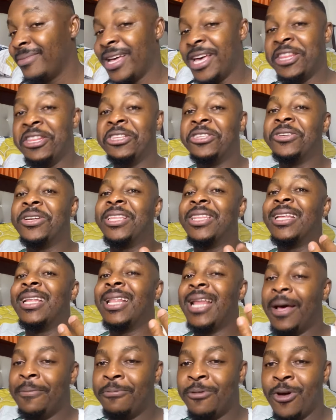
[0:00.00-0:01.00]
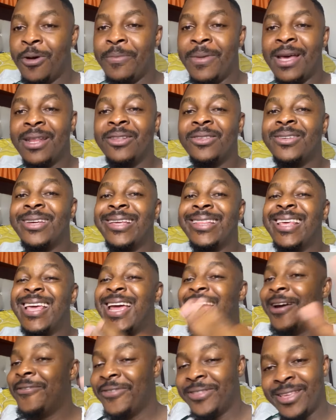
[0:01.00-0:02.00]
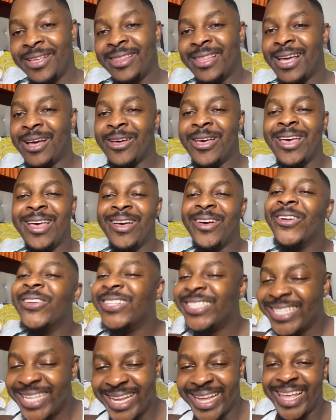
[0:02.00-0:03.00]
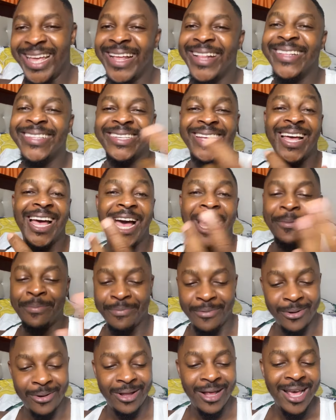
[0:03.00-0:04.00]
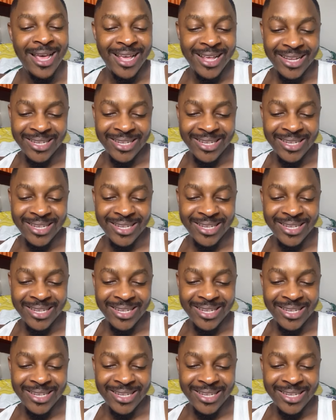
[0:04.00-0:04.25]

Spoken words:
I need to get the laptop, I need to get everything that concerns Apple.